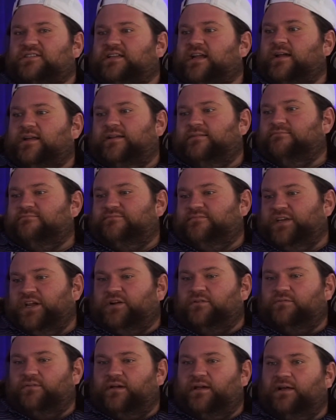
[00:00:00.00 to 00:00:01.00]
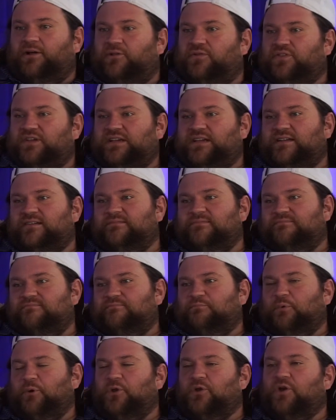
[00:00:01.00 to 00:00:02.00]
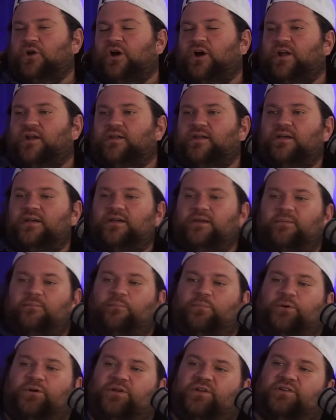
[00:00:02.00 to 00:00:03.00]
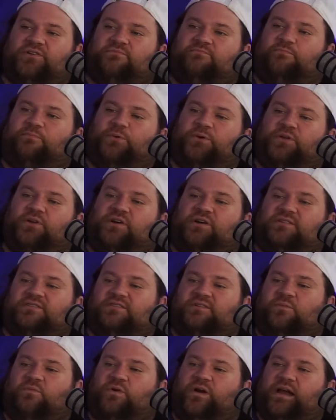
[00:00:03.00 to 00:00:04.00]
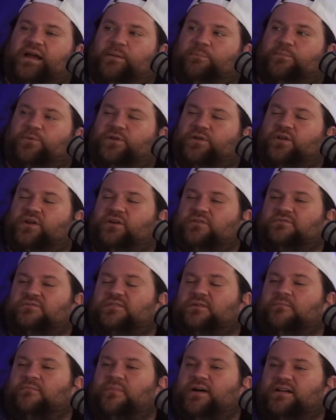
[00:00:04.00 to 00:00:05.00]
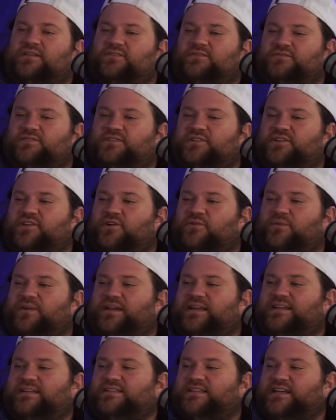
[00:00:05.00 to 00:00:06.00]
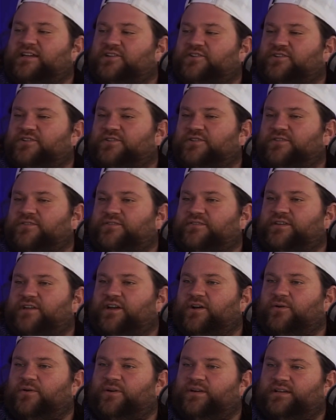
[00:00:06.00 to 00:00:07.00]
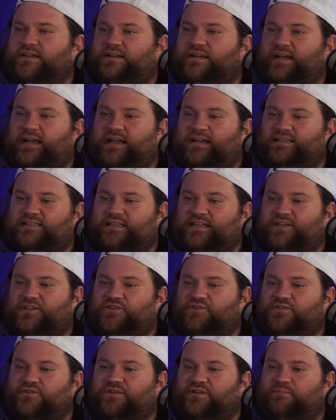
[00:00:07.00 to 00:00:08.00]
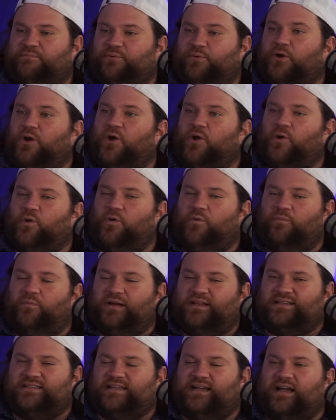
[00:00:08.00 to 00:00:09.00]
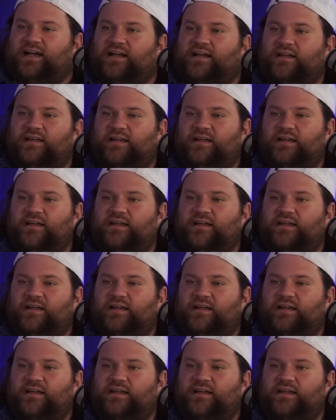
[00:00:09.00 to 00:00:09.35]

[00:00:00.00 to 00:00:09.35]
staying, healthy and putting on some weight, putting on some muscle so you don't get as injured, or as injury prone. But